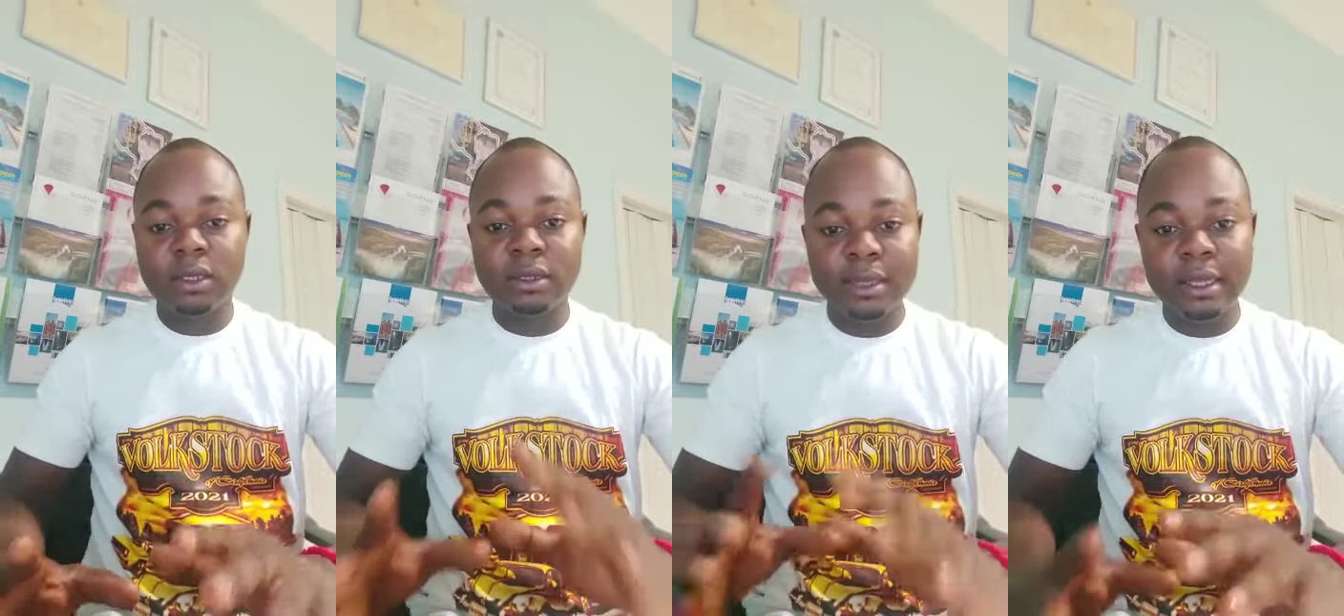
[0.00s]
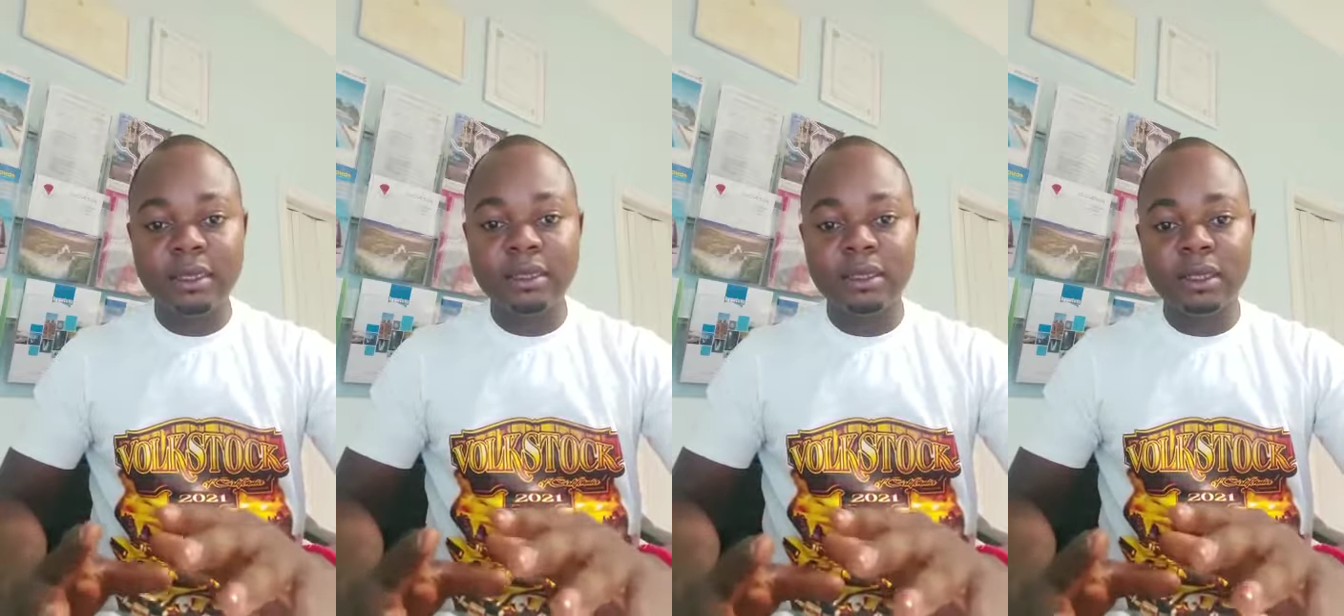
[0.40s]

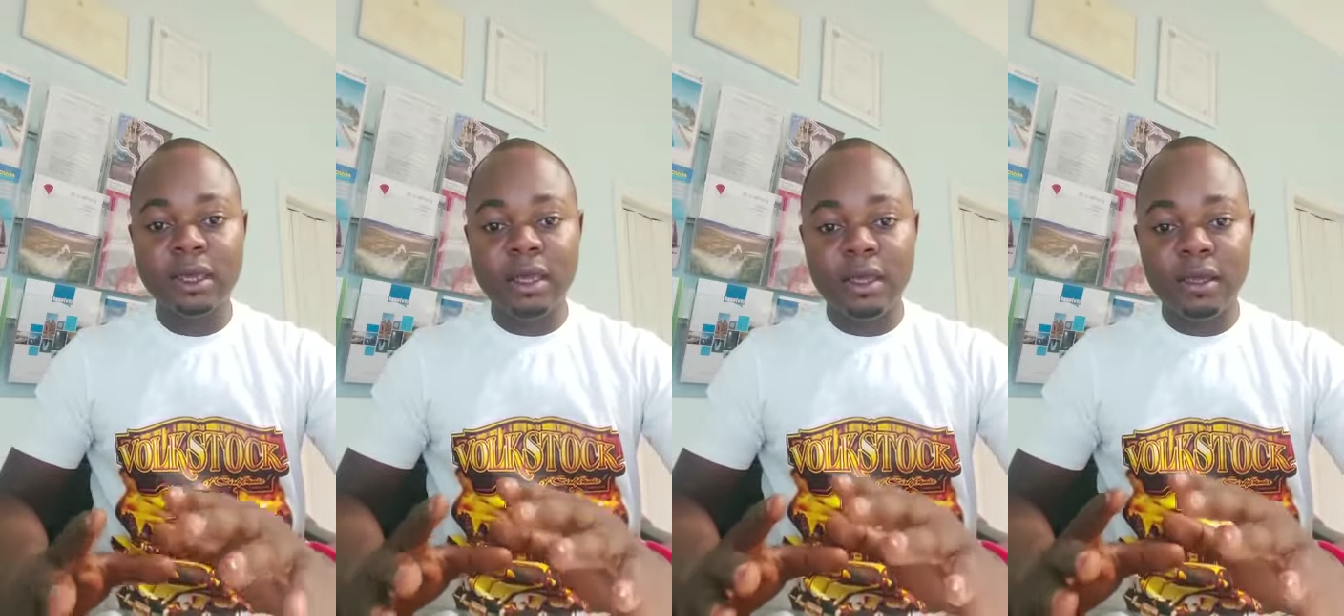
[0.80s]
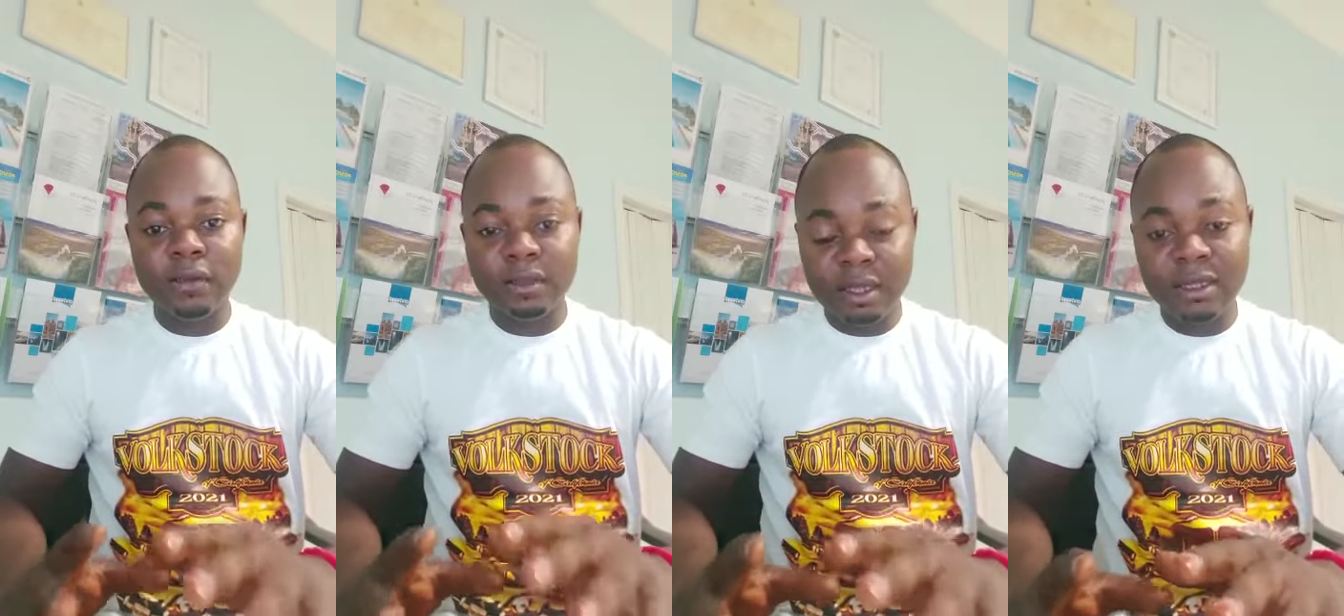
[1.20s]
these
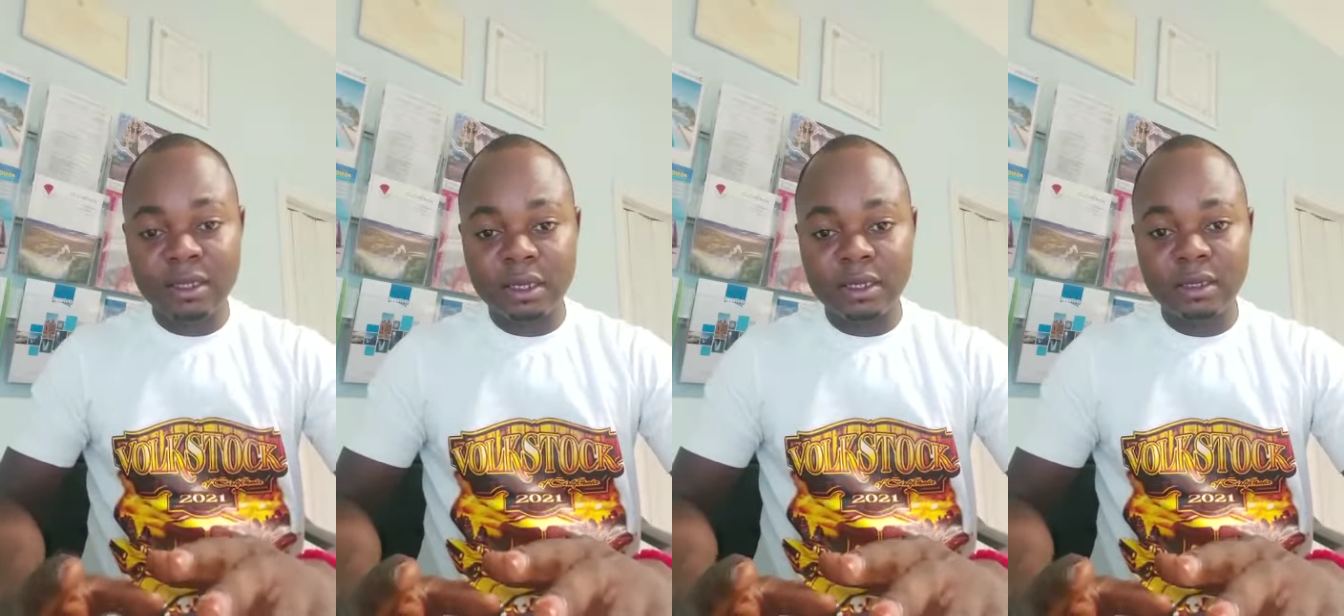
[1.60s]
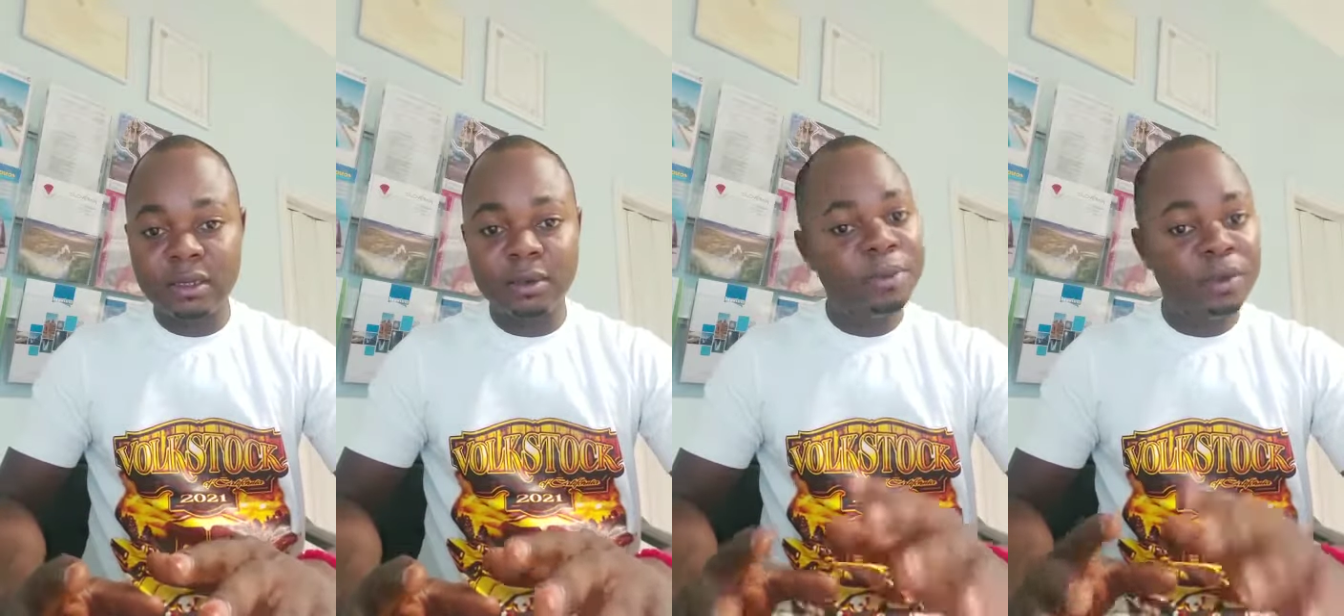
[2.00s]
details
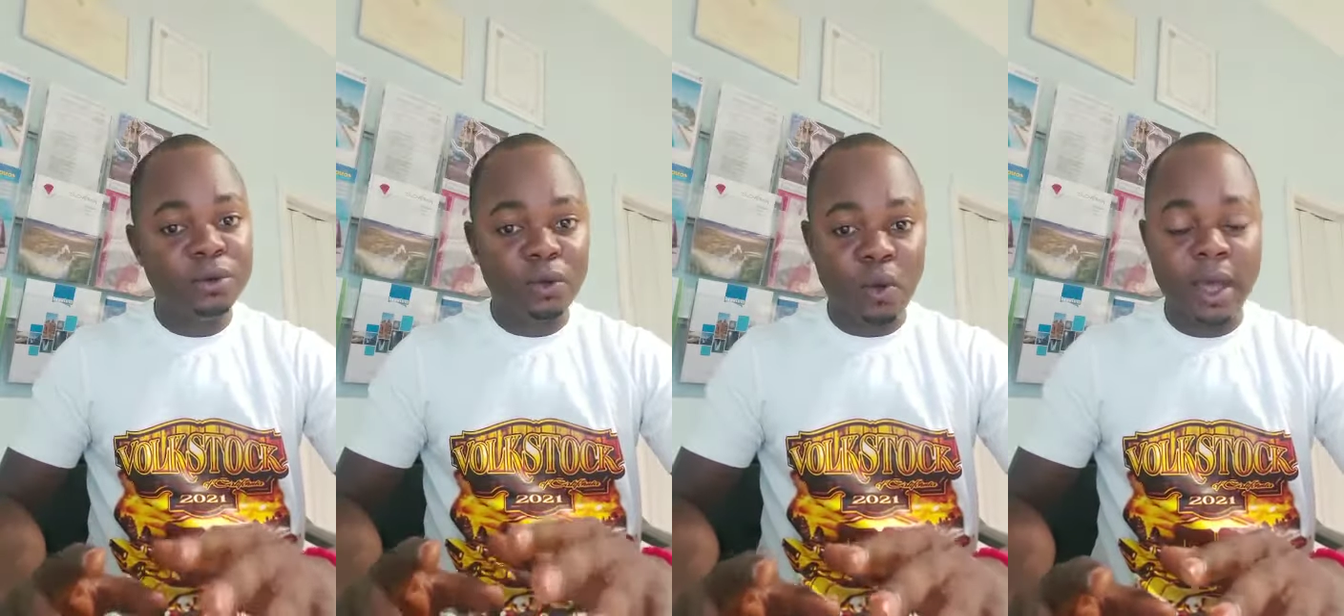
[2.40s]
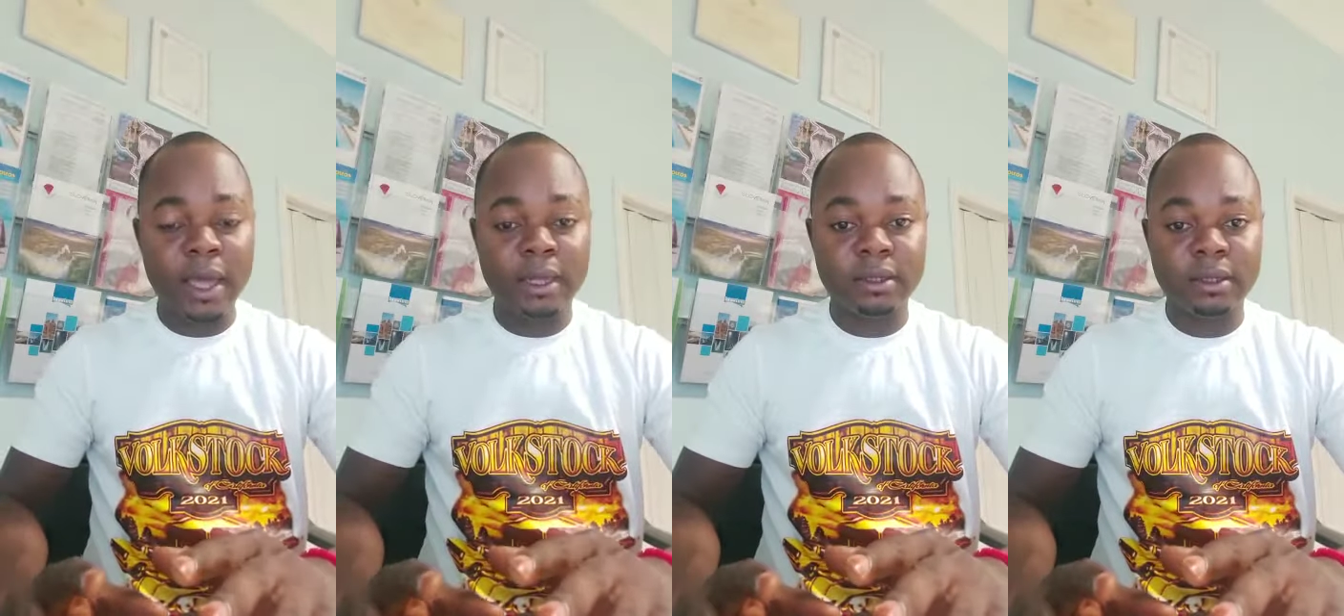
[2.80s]
being
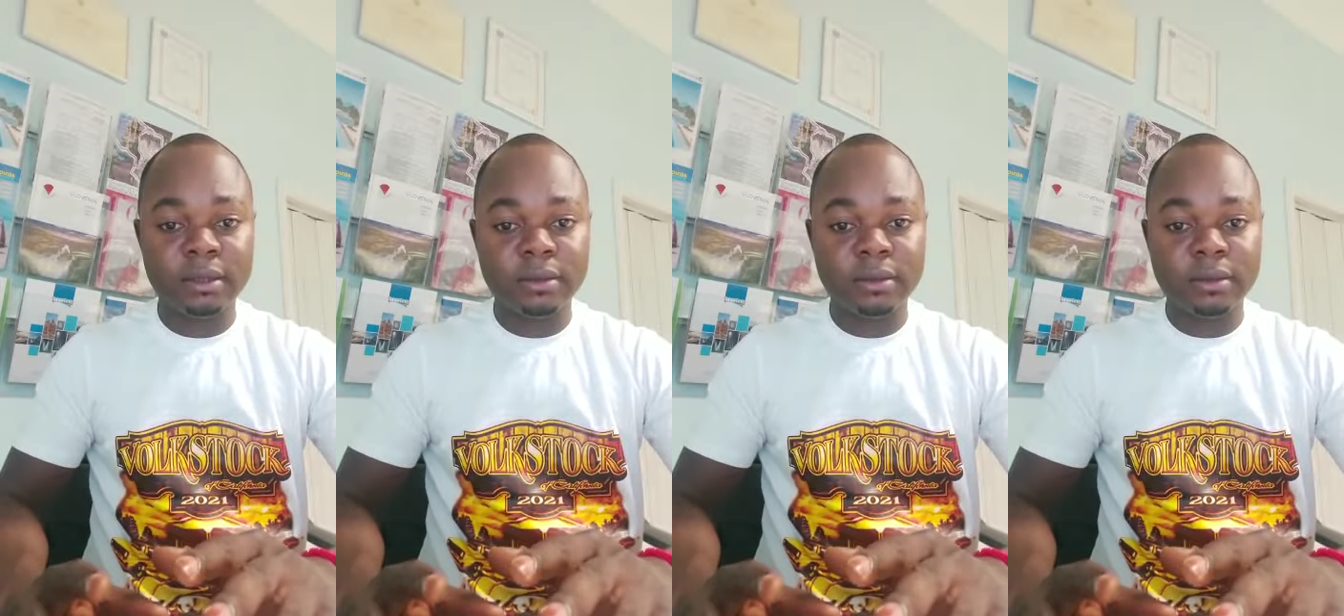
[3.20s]
required.